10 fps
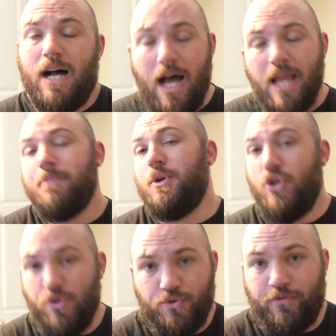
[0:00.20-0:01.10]
I am a
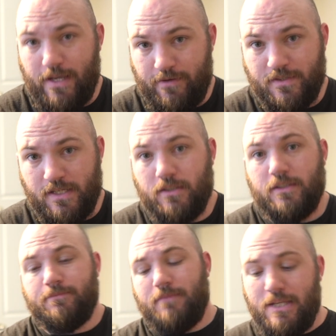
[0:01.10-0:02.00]
huge fan of
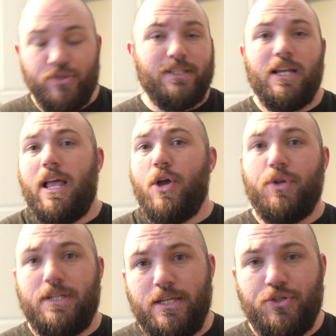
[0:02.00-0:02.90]
Zelda. As you can tell, I own
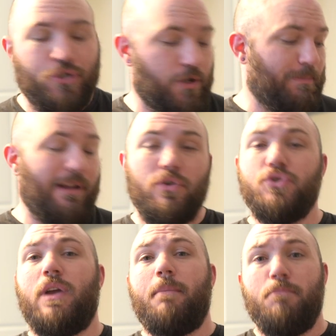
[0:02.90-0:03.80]
a t-shirt, but I've
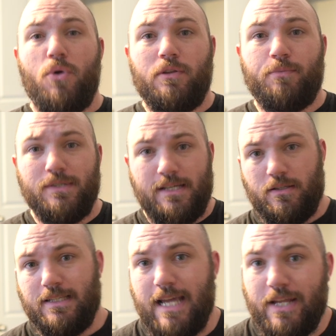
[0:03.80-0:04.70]
also got multiple
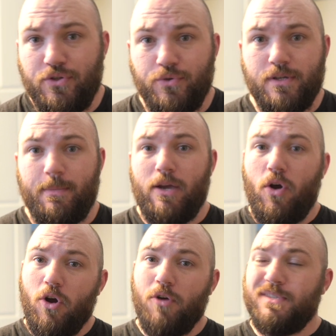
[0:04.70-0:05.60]
Zelda tattoos on my
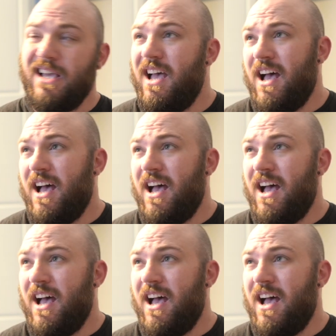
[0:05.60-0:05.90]
arms,